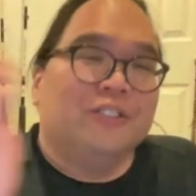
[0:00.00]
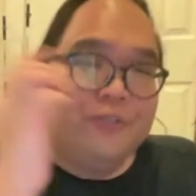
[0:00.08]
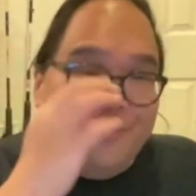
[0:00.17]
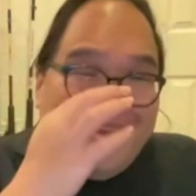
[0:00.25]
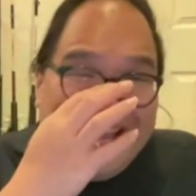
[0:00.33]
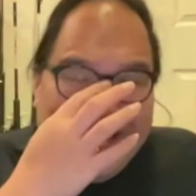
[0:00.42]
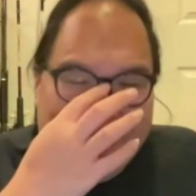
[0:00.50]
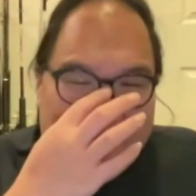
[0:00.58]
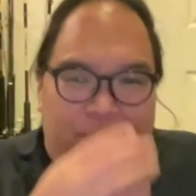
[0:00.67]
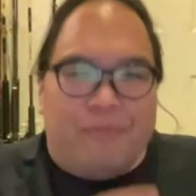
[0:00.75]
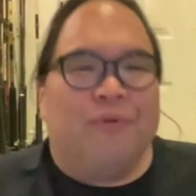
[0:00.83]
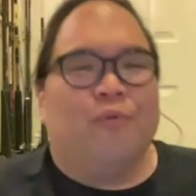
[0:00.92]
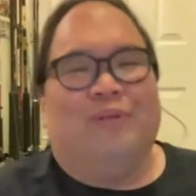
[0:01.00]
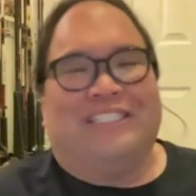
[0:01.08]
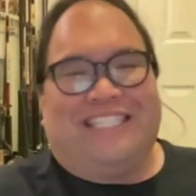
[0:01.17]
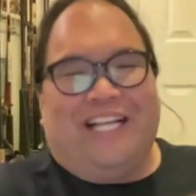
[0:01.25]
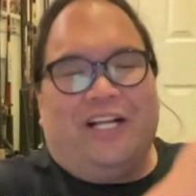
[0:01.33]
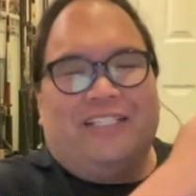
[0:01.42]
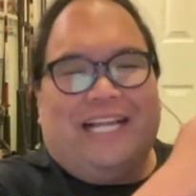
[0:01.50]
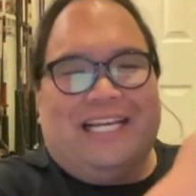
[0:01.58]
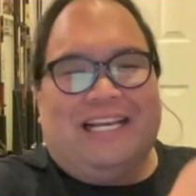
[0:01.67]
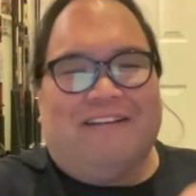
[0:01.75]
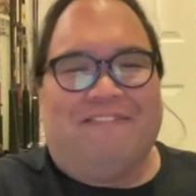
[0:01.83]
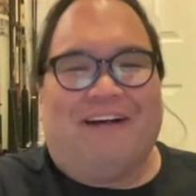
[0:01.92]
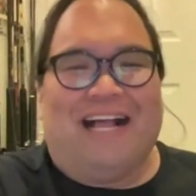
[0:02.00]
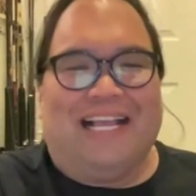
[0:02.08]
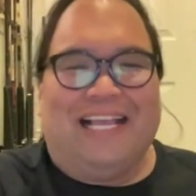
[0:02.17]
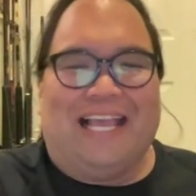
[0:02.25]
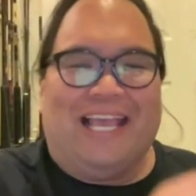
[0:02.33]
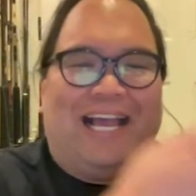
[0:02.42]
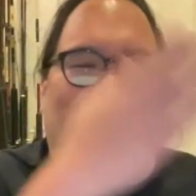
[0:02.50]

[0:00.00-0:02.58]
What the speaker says: Today, we stay on that Navai